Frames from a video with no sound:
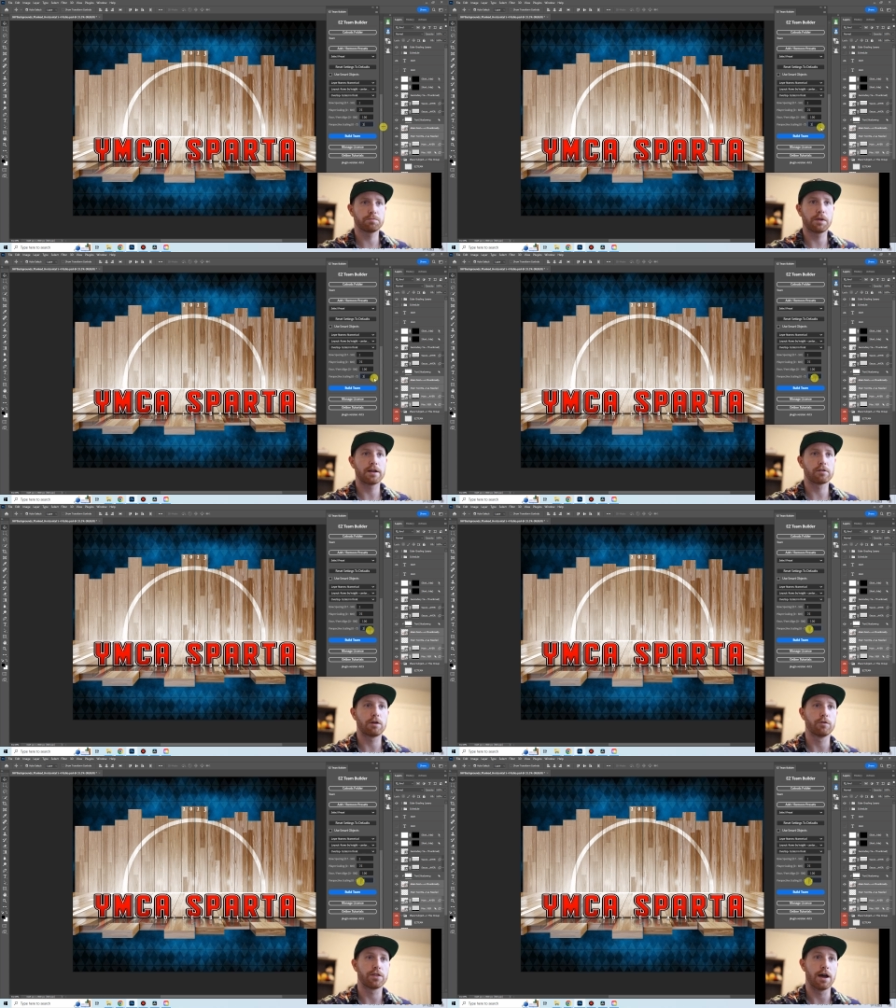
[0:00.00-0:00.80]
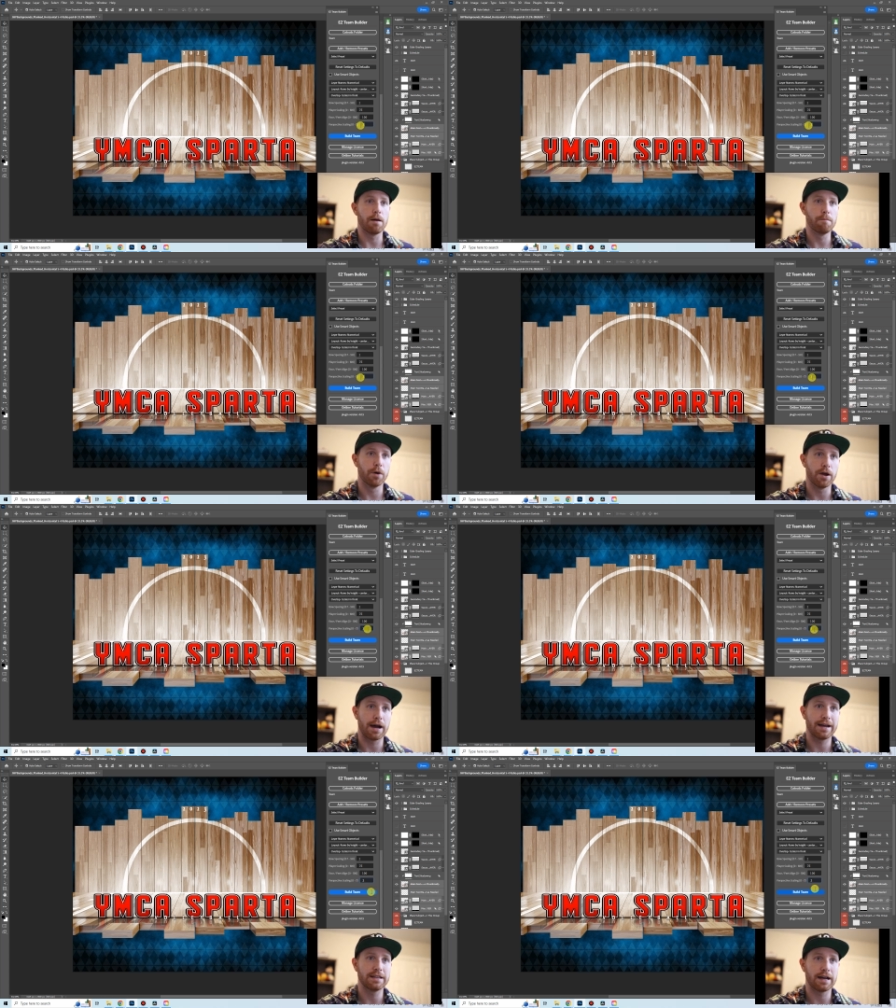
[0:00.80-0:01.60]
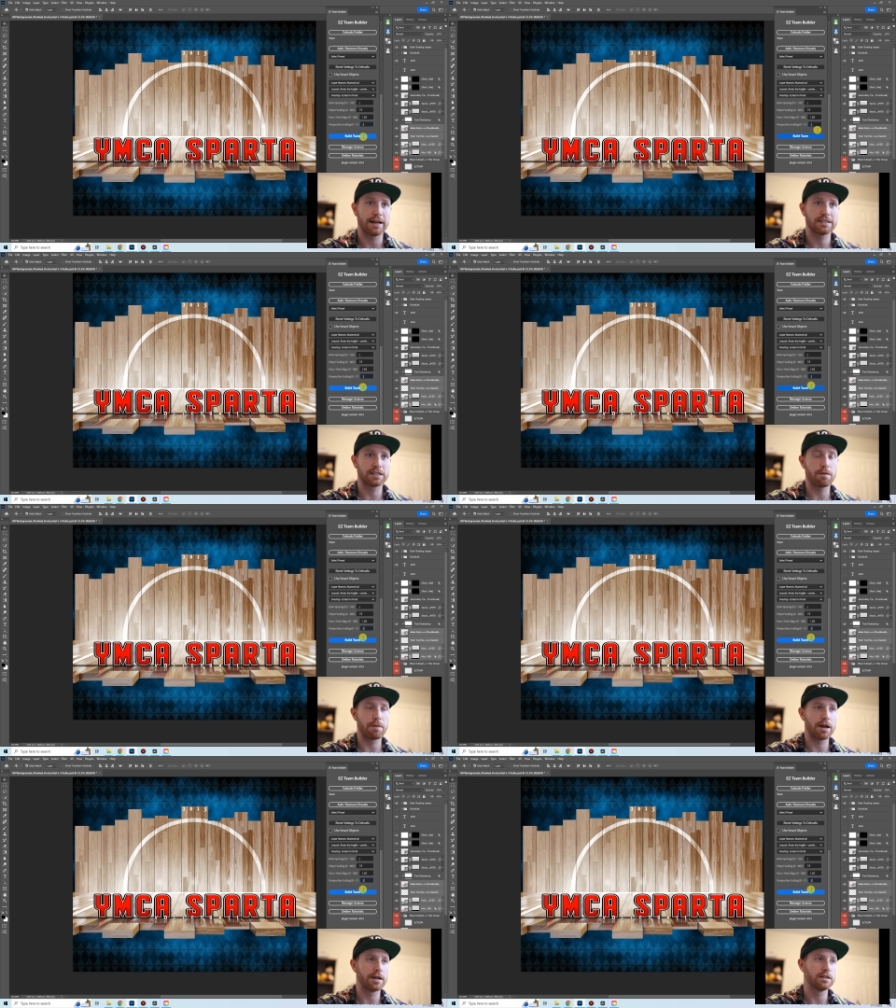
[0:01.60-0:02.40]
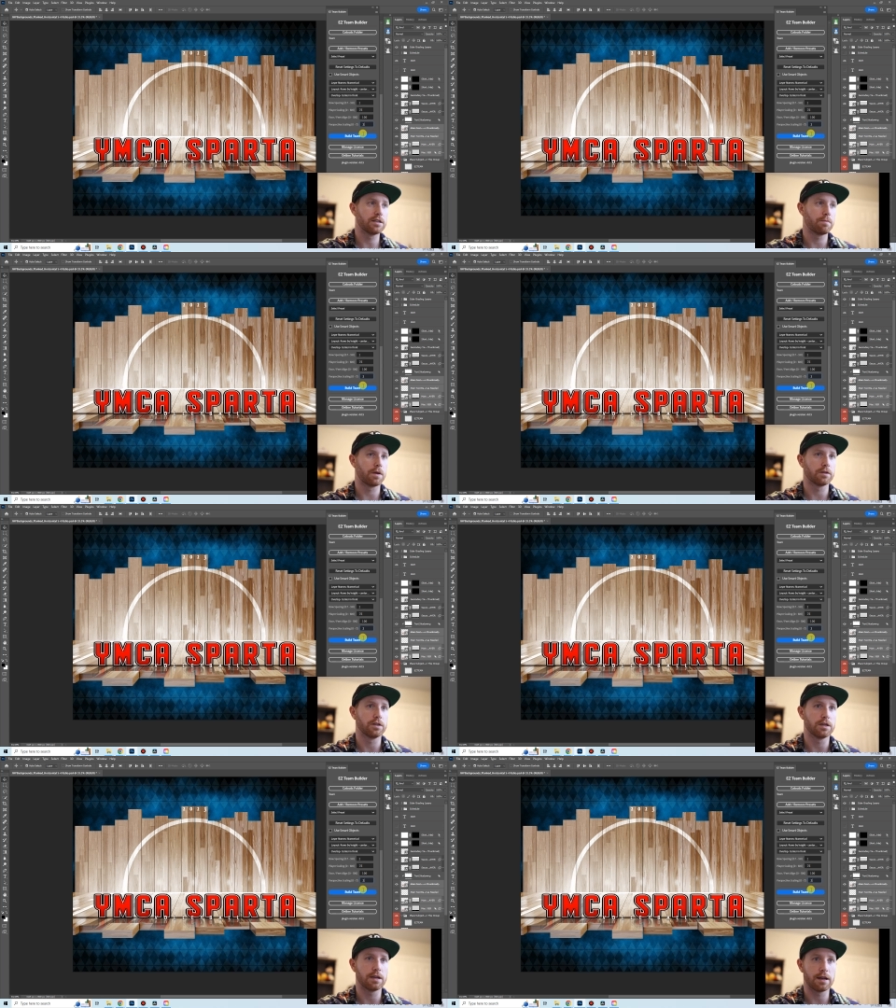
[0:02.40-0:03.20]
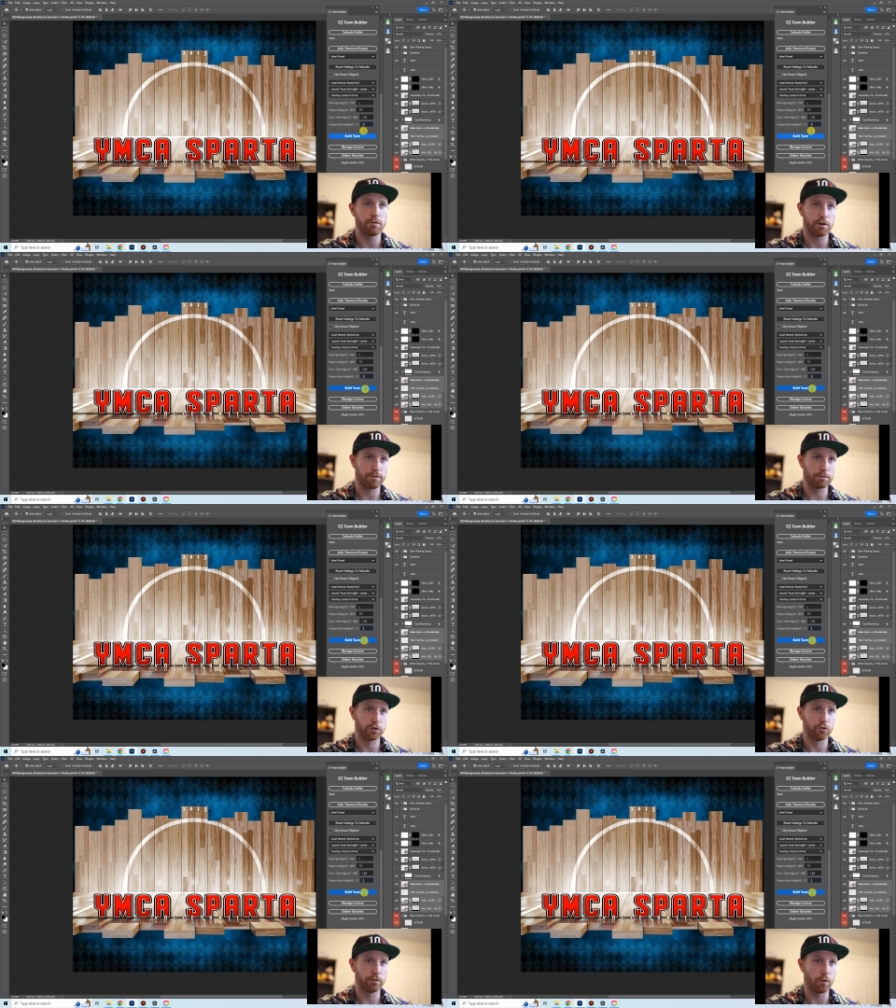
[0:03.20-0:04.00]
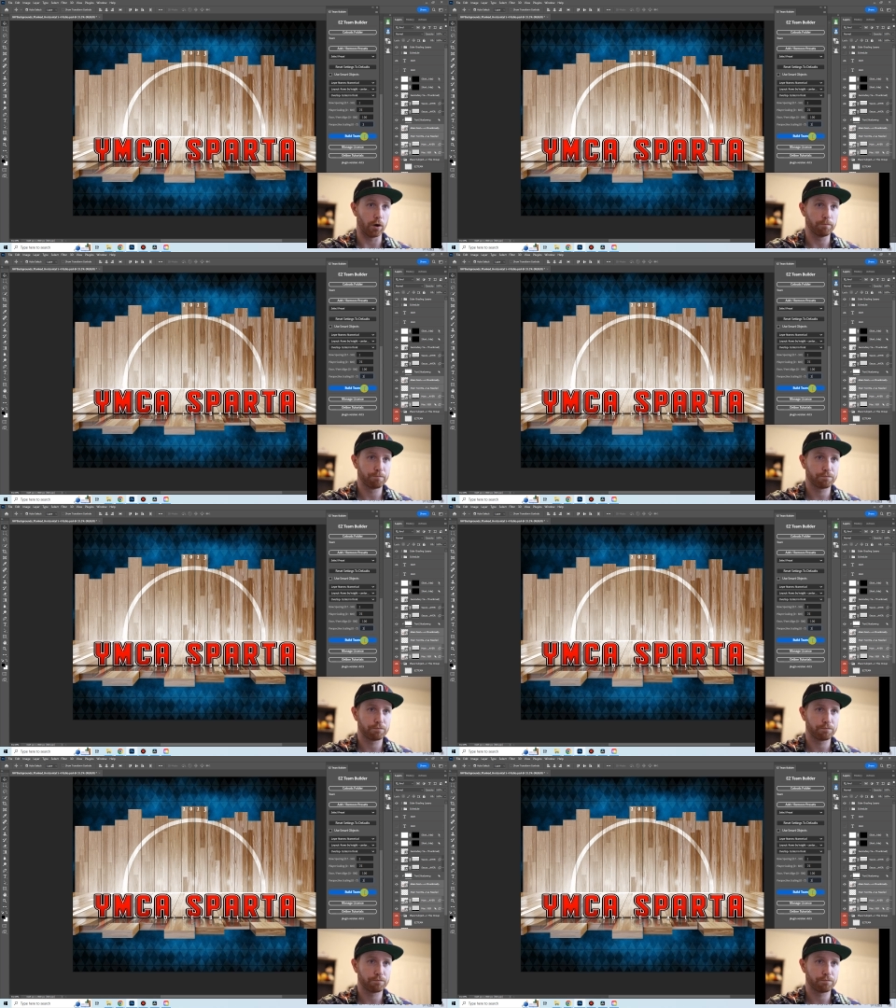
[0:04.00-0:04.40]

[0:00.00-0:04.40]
play around with that. But I set mine typically anywhere from 2 to 4.